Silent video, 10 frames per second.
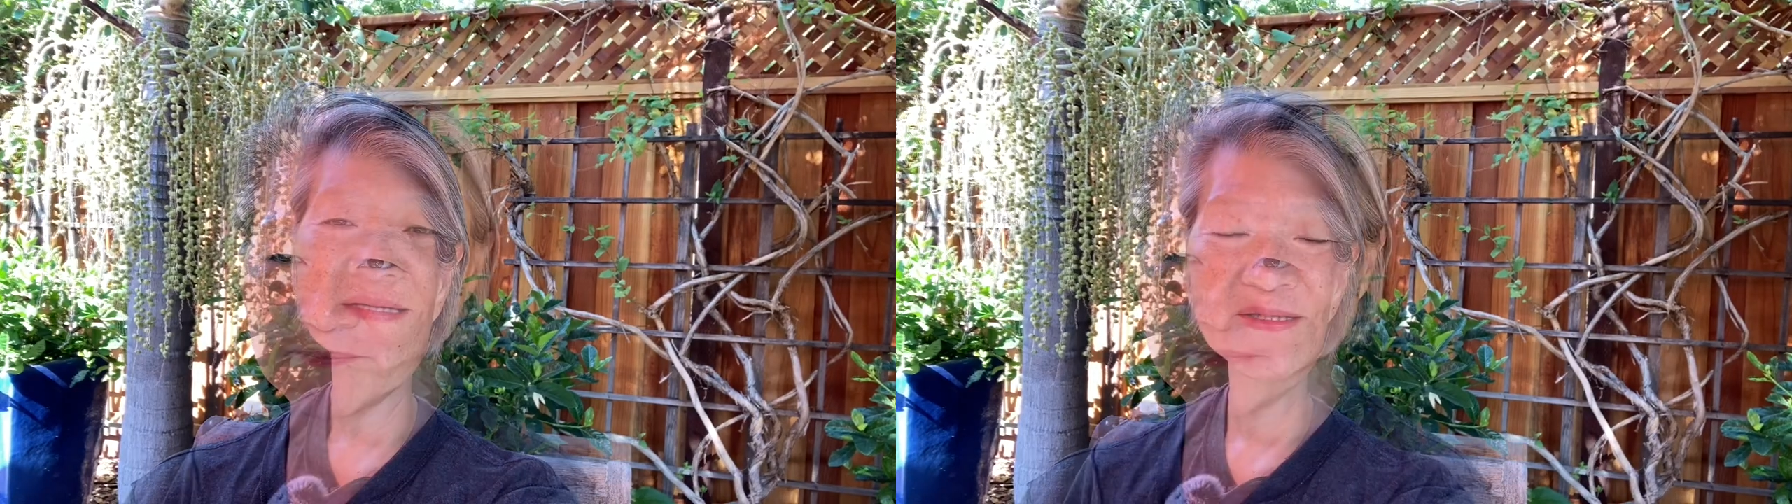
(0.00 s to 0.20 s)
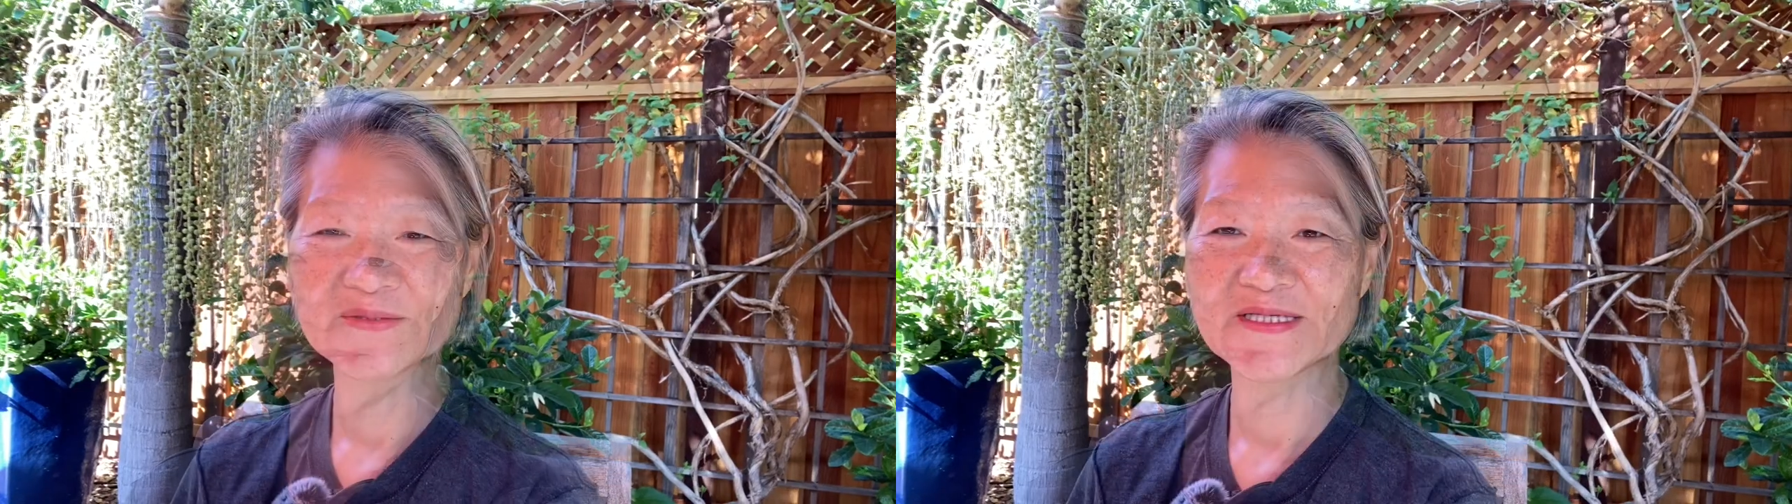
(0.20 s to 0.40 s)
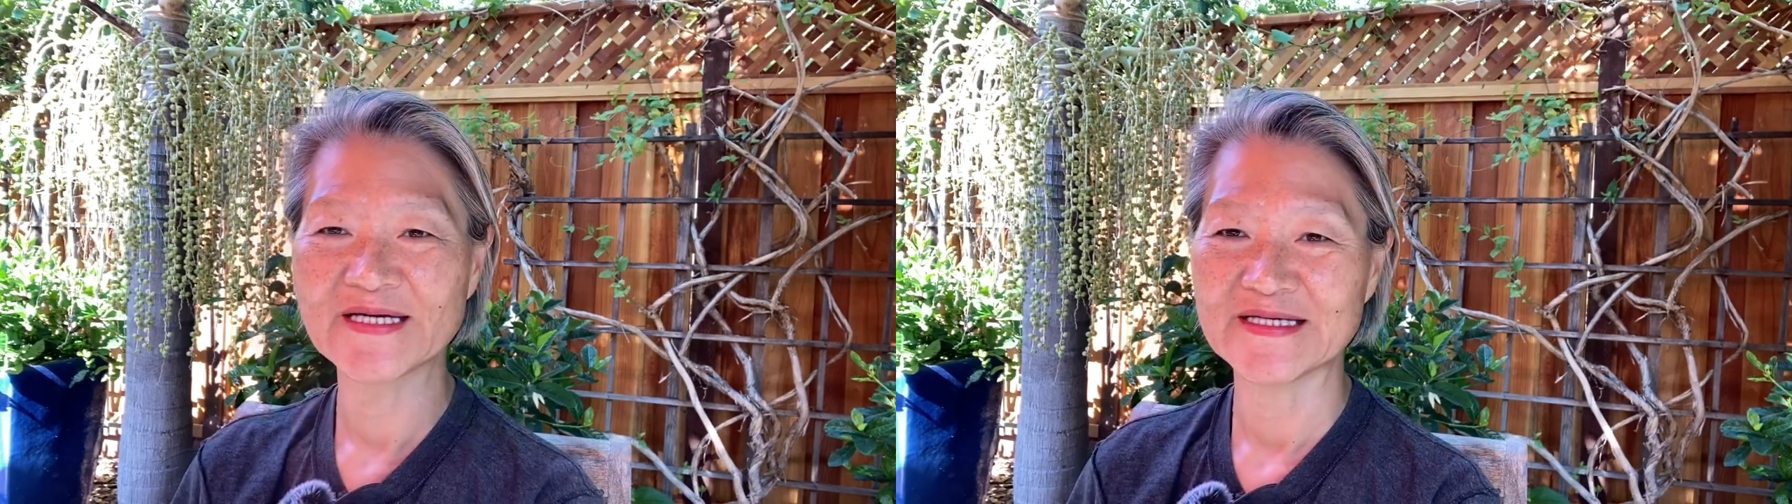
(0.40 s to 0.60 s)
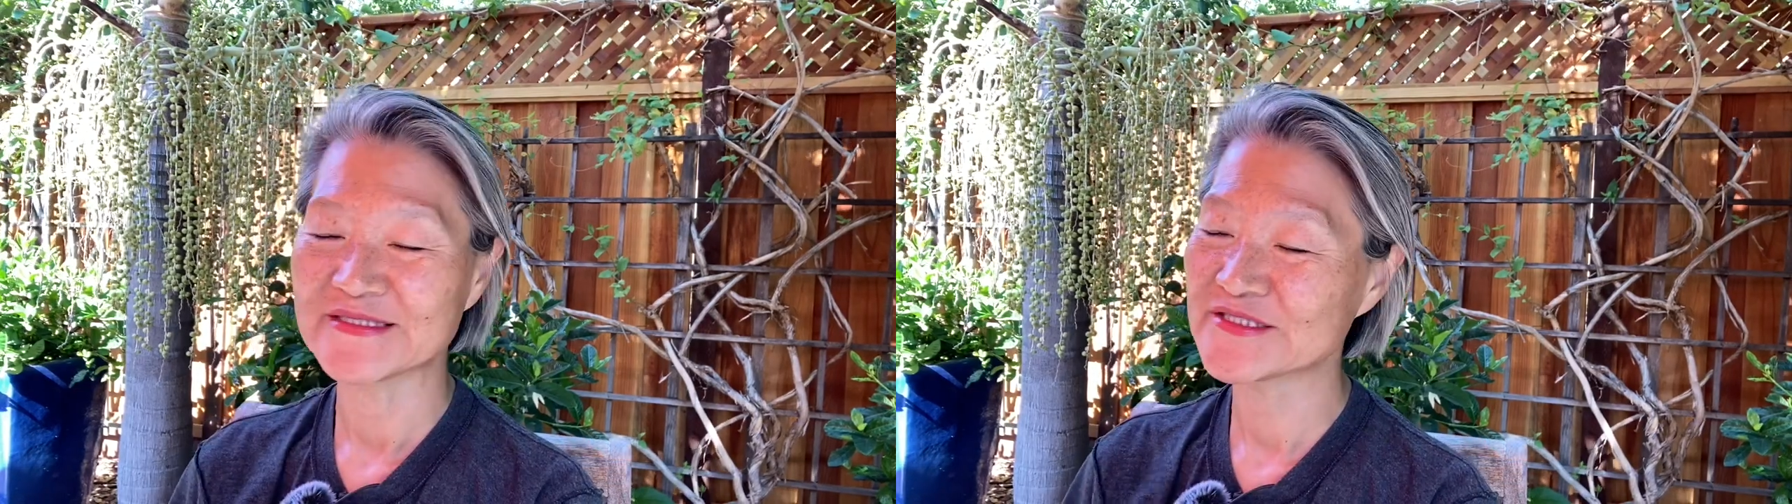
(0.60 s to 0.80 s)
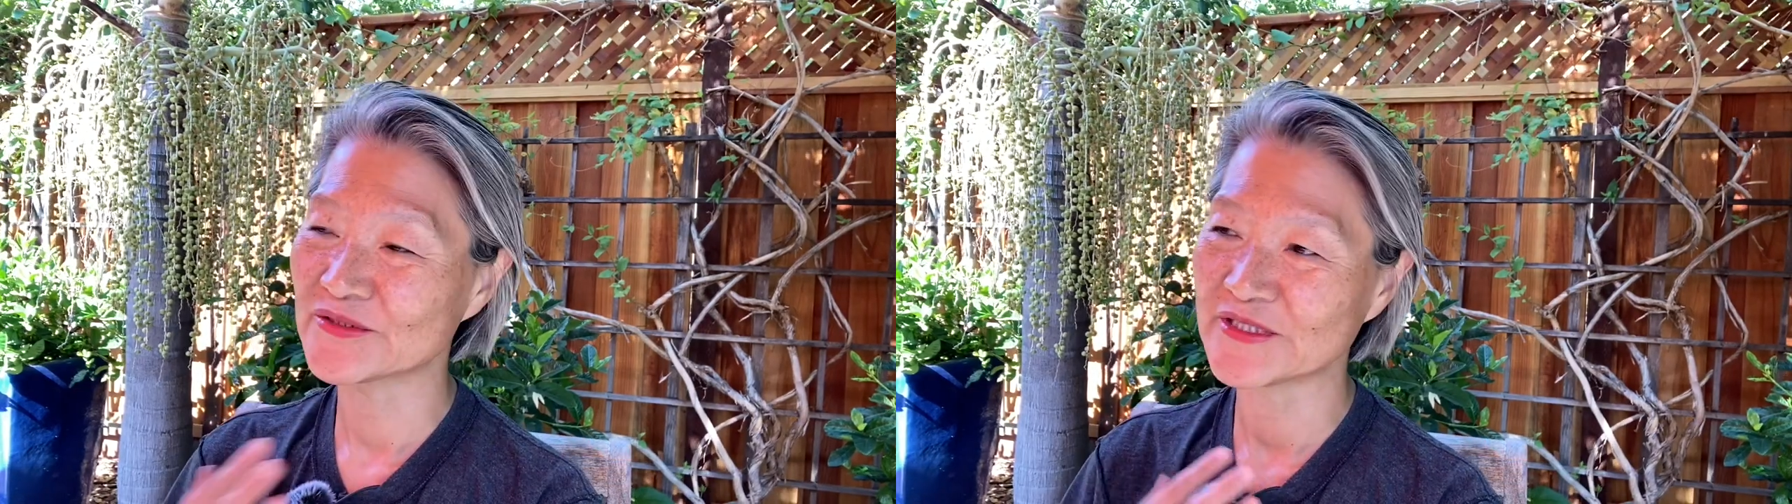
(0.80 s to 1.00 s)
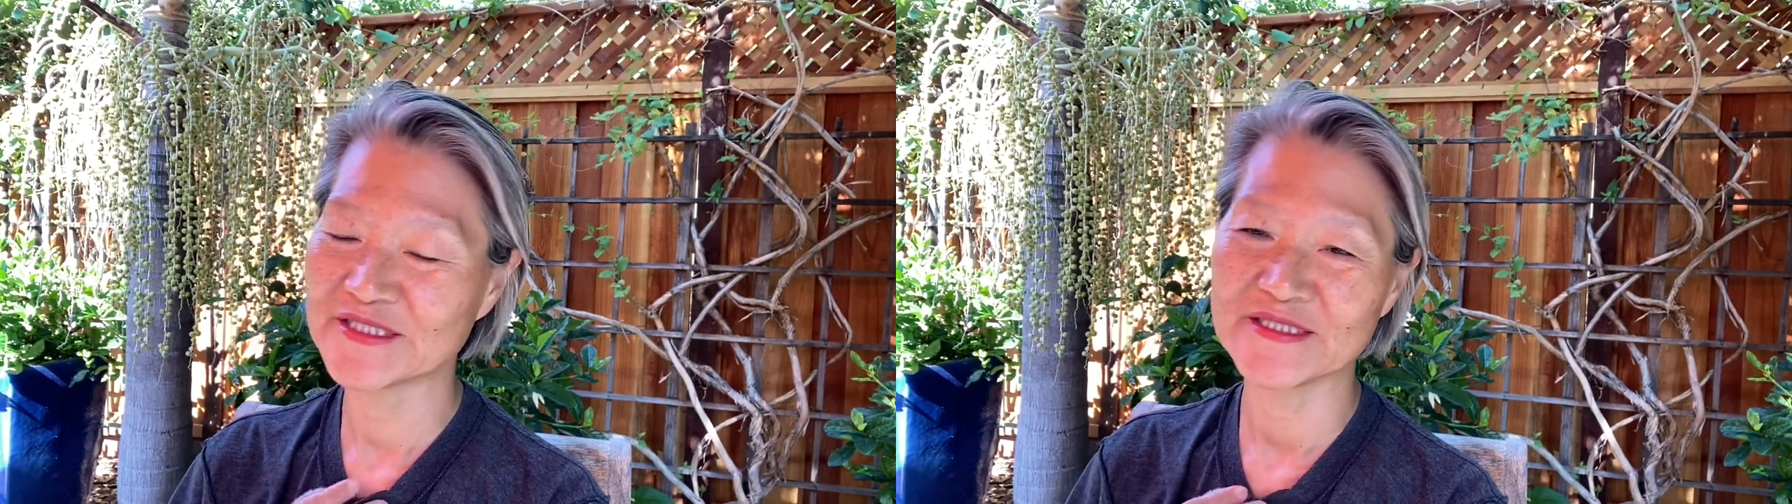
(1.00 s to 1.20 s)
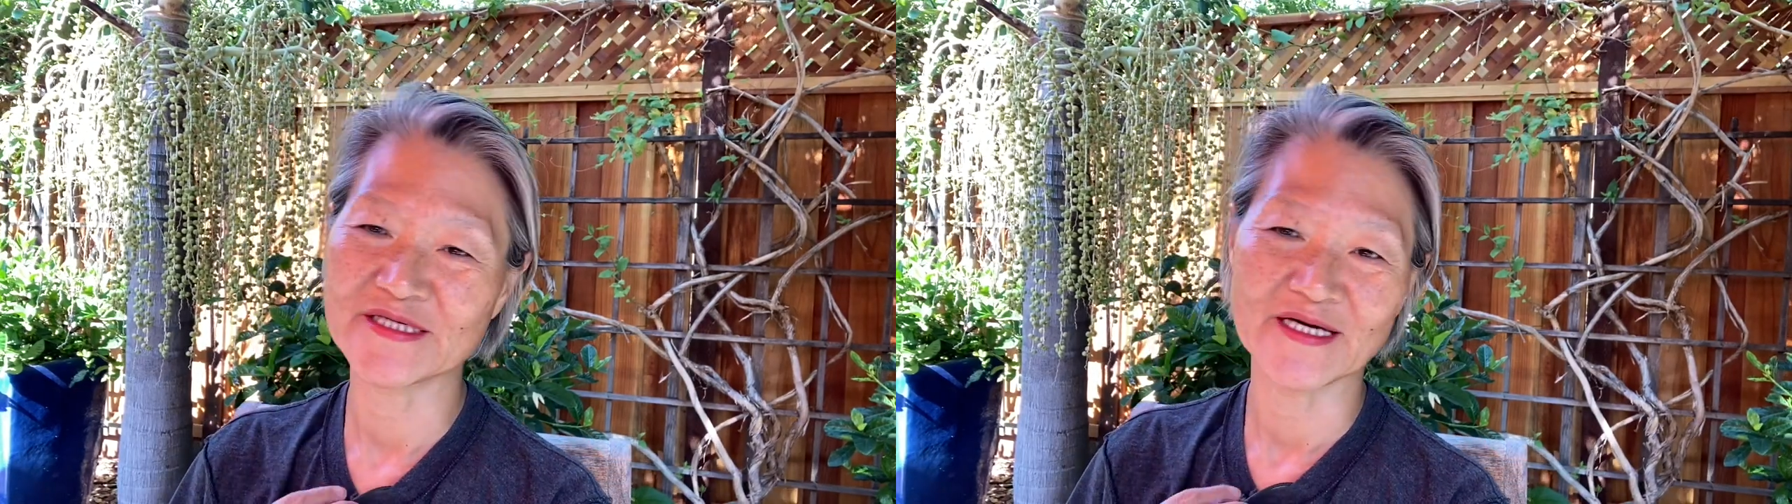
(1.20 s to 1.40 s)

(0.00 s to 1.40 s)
Okay, so here